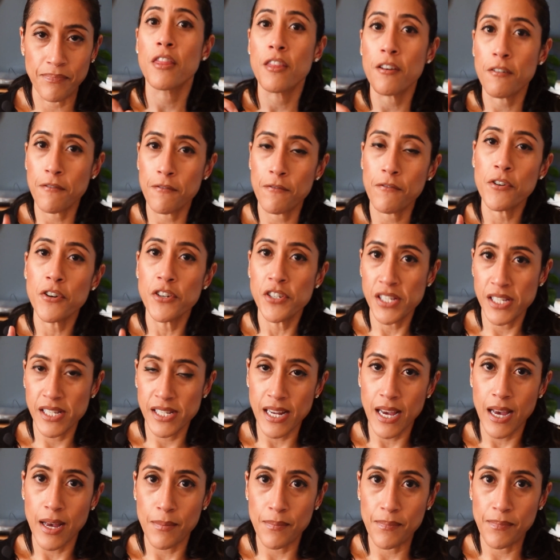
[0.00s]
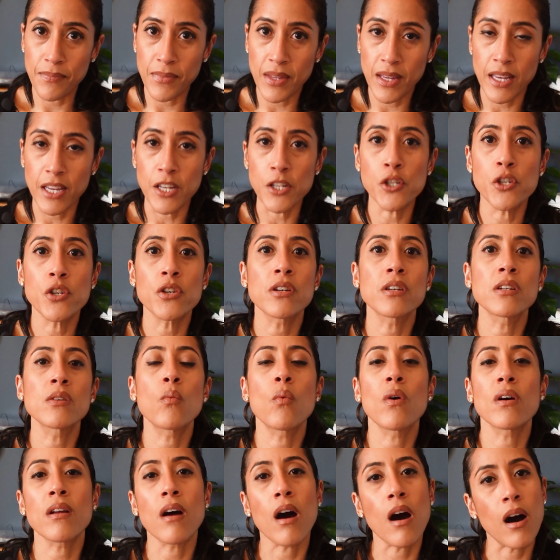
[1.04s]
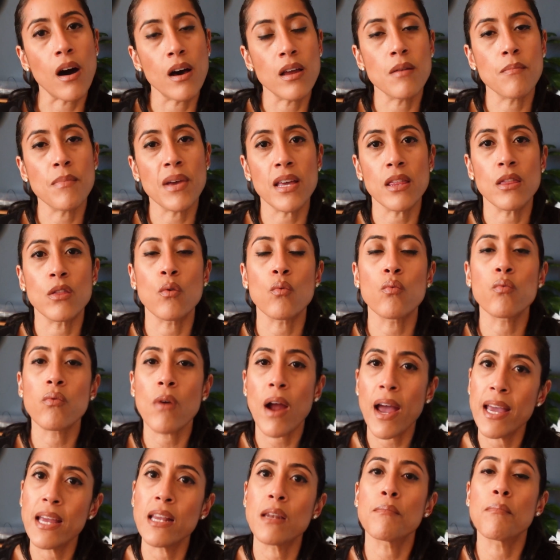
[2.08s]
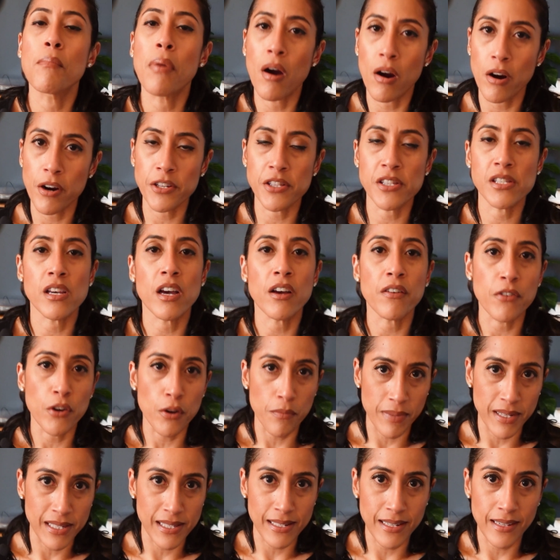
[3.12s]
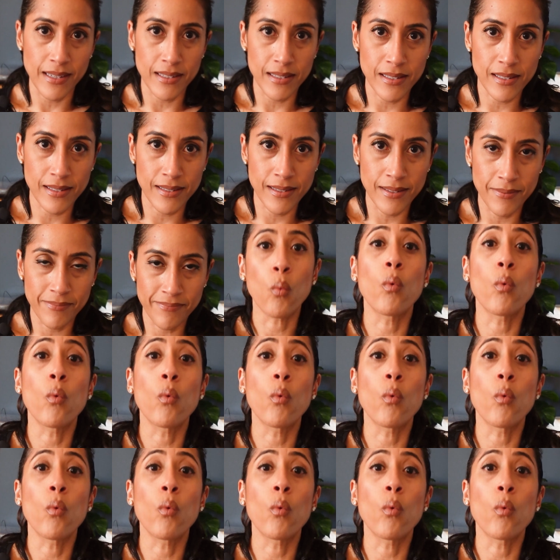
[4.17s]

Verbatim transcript: The first step is you're gonna wanna automate the right parts of your business.